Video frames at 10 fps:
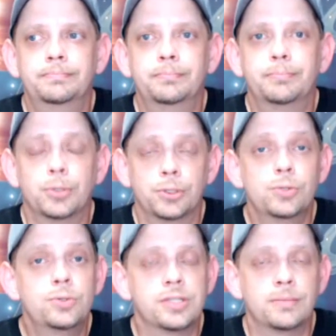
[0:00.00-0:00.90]

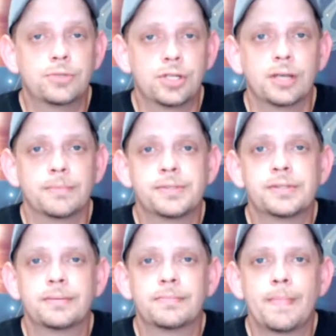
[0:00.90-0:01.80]
produce some
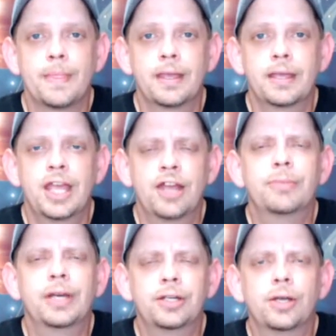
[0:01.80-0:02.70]
chips.
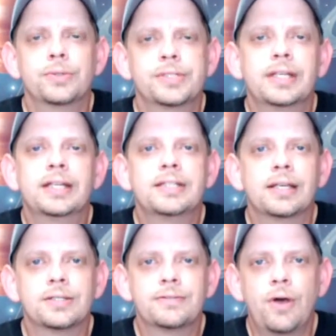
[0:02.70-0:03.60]
Everybody knows that
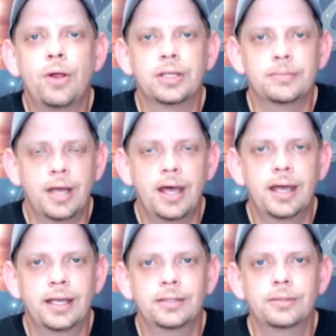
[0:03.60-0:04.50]
Intel's falling
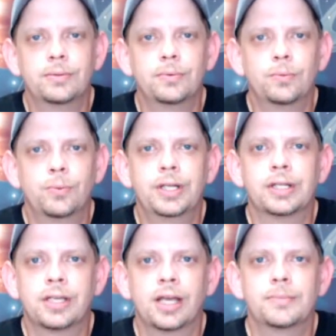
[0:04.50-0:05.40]
behind when
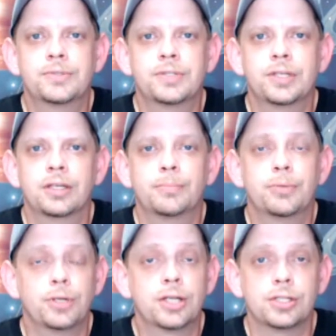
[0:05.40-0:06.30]
it comes to
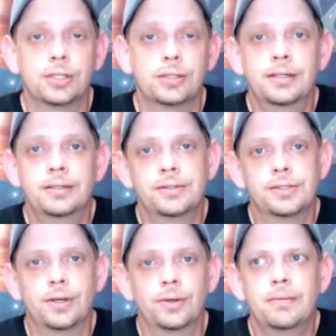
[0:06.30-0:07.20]
production.
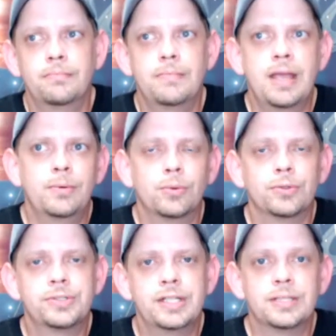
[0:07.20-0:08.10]
So maybe
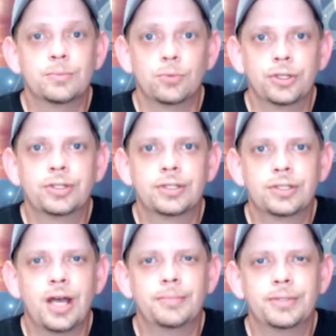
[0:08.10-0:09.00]
we'll see some really good
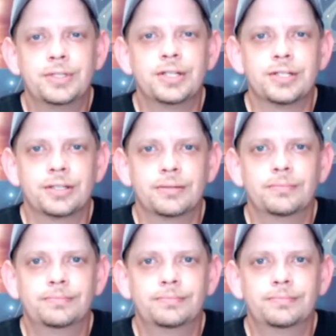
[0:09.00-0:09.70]
competition